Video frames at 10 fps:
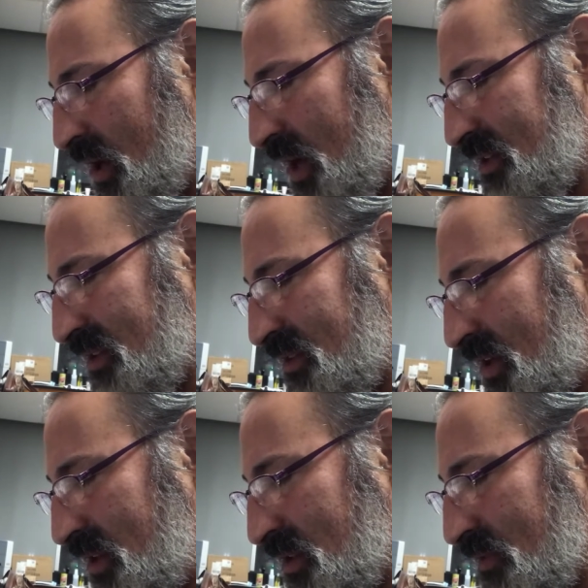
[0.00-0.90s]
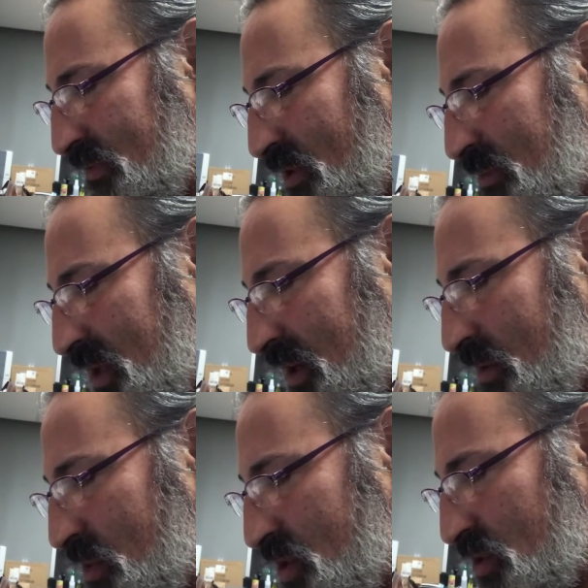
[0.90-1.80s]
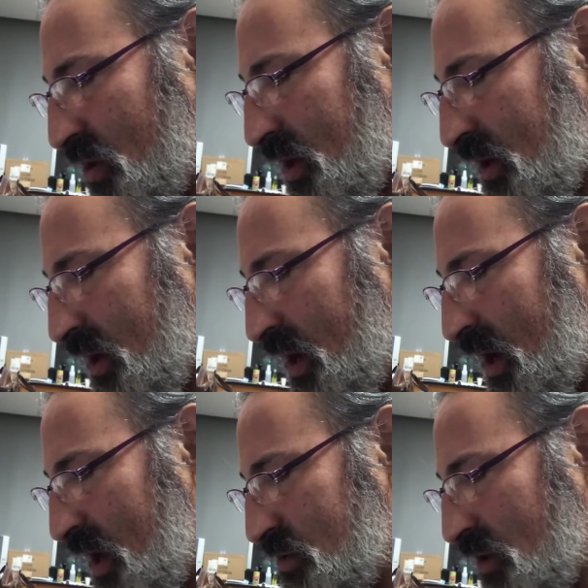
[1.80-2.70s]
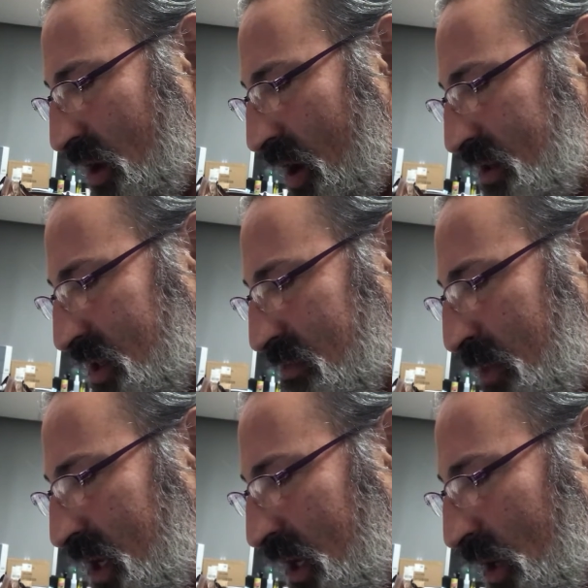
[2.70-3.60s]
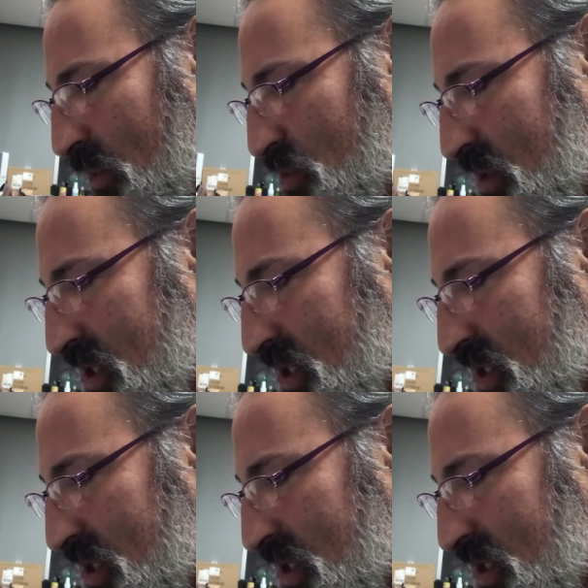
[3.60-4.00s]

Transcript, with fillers: and indeed confirmed it and restored it as regards its meaning, which was